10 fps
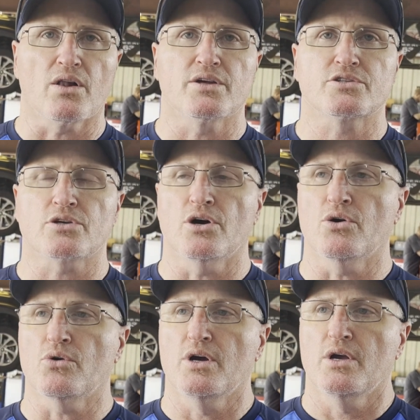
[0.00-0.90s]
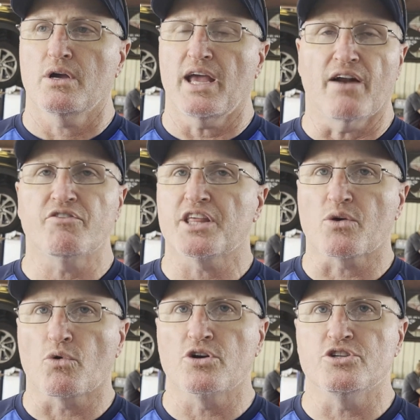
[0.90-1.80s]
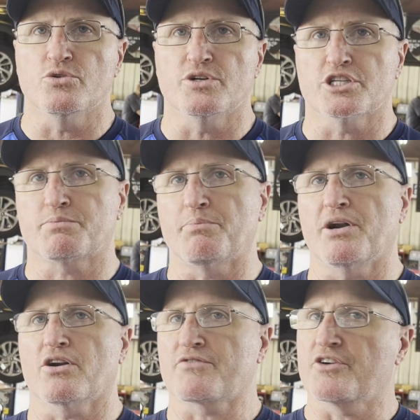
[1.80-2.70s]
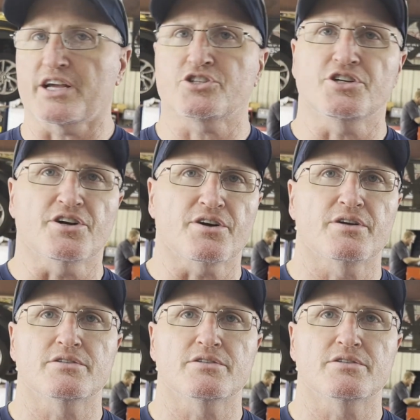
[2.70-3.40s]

So everything we're doing is preparing for next year